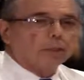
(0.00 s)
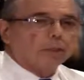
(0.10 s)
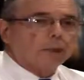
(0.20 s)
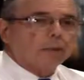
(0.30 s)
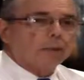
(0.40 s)

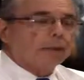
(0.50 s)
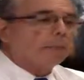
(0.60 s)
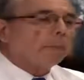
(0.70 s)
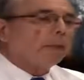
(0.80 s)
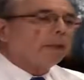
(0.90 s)
So anyway,
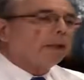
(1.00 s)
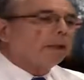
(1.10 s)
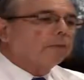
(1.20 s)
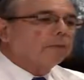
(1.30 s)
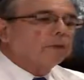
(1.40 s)

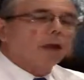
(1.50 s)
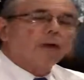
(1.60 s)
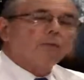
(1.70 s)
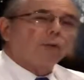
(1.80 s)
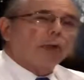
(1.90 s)
if you
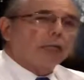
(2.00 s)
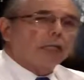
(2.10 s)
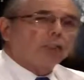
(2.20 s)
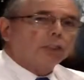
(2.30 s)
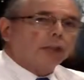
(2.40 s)
have red
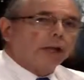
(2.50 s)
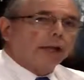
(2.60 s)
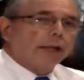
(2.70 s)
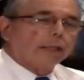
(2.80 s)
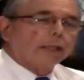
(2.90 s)
itchy
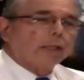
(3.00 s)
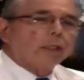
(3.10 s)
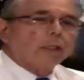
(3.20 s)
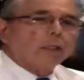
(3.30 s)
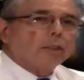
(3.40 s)
eyes,
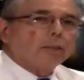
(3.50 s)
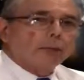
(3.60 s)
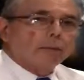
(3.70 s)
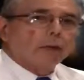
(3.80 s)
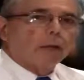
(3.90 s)
you
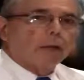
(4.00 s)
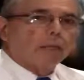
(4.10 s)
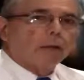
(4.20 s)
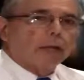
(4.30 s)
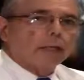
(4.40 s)
may want to
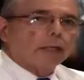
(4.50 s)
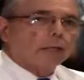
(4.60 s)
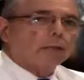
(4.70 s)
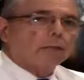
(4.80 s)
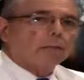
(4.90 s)
have your eye
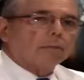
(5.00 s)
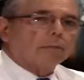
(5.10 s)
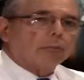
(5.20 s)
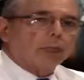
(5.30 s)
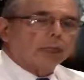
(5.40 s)
doctor to
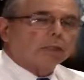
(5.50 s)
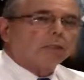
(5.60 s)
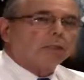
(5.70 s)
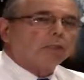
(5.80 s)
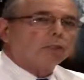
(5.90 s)
check
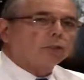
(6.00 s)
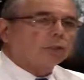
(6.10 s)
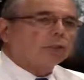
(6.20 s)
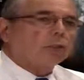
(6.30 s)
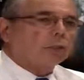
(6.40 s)
to make
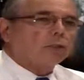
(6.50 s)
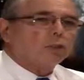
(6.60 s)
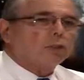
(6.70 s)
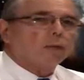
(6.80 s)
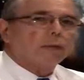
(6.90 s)
sure that
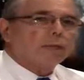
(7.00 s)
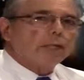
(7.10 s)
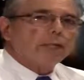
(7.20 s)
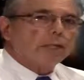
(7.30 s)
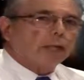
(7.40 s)
you don't have
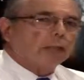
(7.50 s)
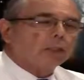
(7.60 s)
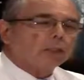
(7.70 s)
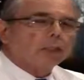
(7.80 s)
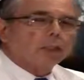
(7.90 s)

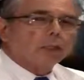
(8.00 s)
Demodex